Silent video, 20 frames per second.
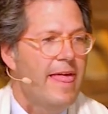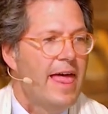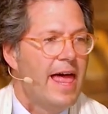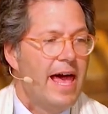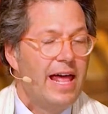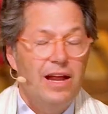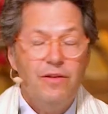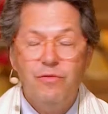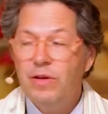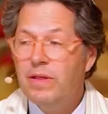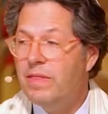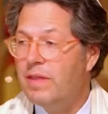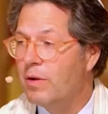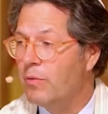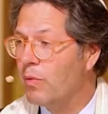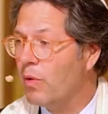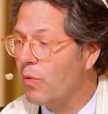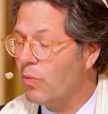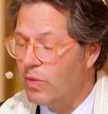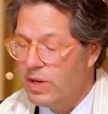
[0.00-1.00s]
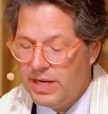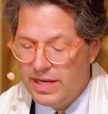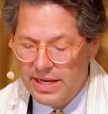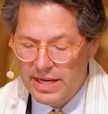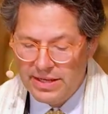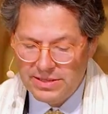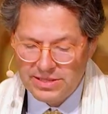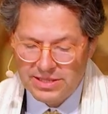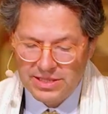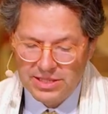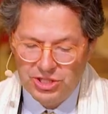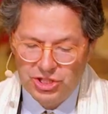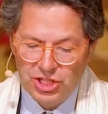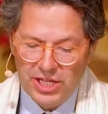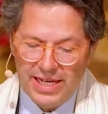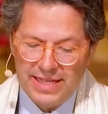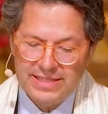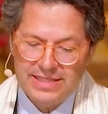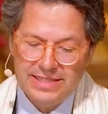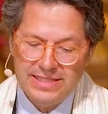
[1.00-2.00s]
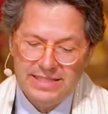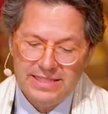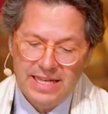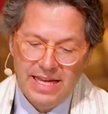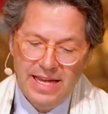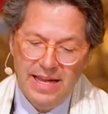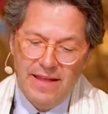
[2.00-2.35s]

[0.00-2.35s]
And everything we're reading suggests